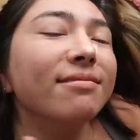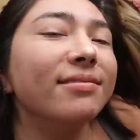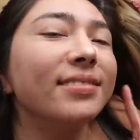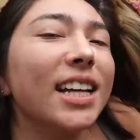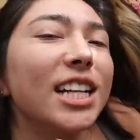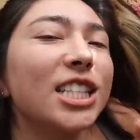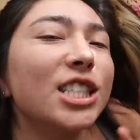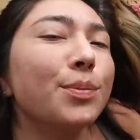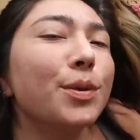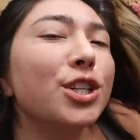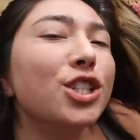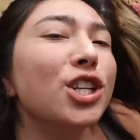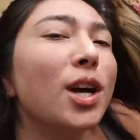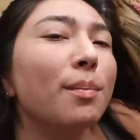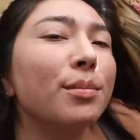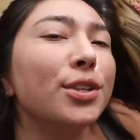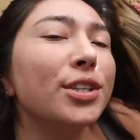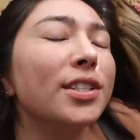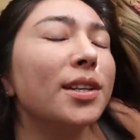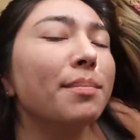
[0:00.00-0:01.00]
Let's switch
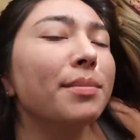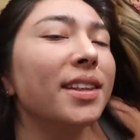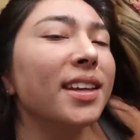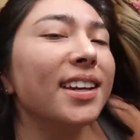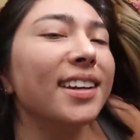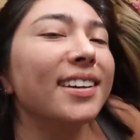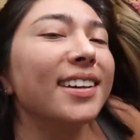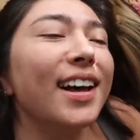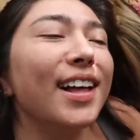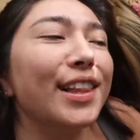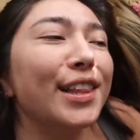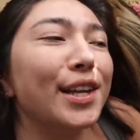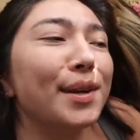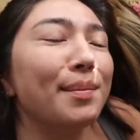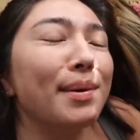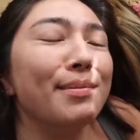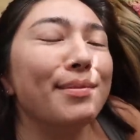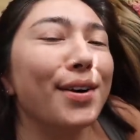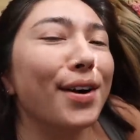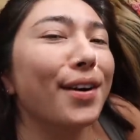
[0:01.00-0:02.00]
up to something a little
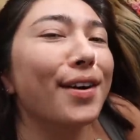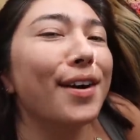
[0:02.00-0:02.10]
bit more